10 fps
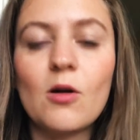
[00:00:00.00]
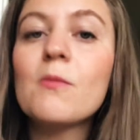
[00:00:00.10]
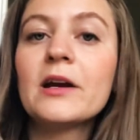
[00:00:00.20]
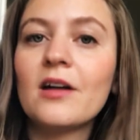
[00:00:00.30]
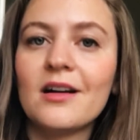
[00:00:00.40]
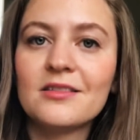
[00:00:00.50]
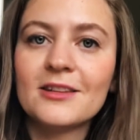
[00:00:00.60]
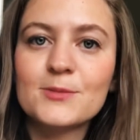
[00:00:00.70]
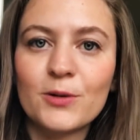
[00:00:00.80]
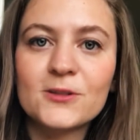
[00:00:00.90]
oh my God,
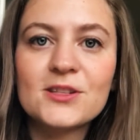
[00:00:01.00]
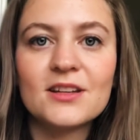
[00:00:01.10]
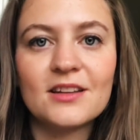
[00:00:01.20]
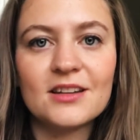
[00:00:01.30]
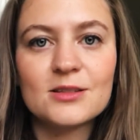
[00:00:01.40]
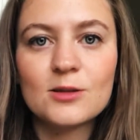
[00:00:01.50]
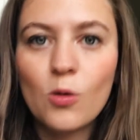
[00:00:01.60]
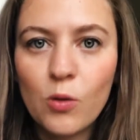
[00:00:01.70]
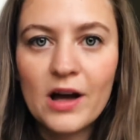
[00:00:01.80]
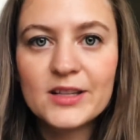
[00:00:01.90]
this person is so
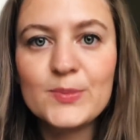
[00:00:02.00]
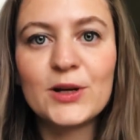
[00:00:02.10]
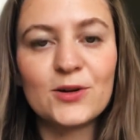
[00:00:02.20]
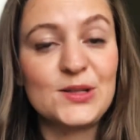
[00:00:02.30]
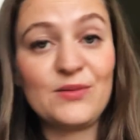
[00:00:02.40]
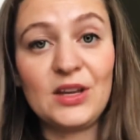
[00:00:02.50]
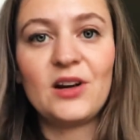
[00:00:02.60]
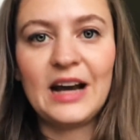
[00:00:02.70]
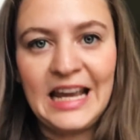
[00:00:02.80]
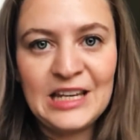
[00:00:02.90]
wise because of
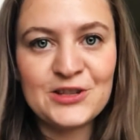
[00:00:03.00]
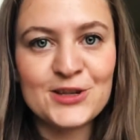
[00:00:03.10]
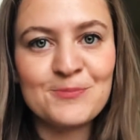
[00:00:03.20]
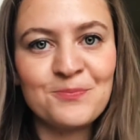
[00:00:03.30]
their age.